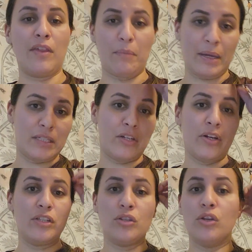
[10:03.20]
that
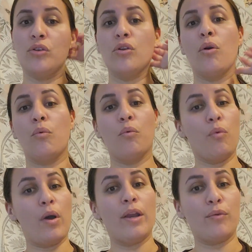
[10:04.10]
bacteria so you know
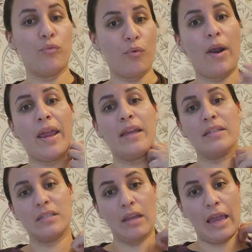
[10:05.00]
what
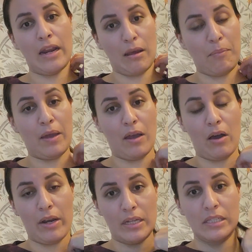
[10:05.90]
right
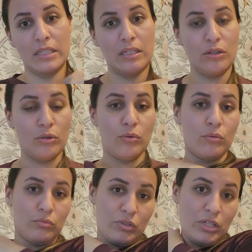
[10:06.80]
antibiotics
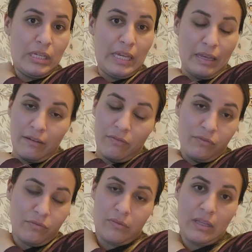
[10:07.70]
to give.
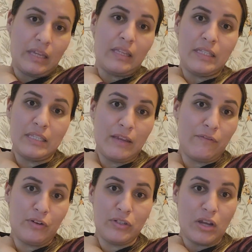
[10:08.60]
Like, let's say
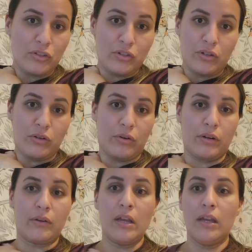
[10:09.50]
if you're a doctor
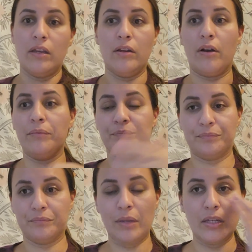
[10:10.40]
or
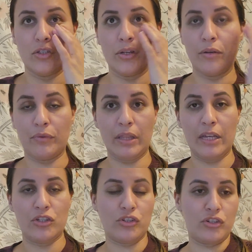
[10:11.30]
patient
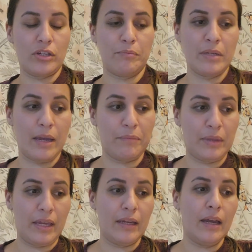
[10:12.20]
relationship type
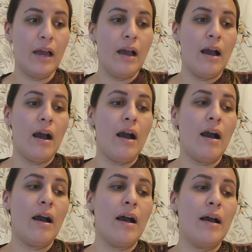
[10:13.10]
thing.
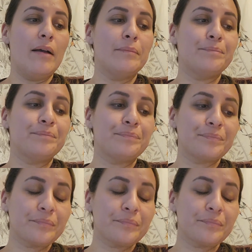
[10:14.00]
um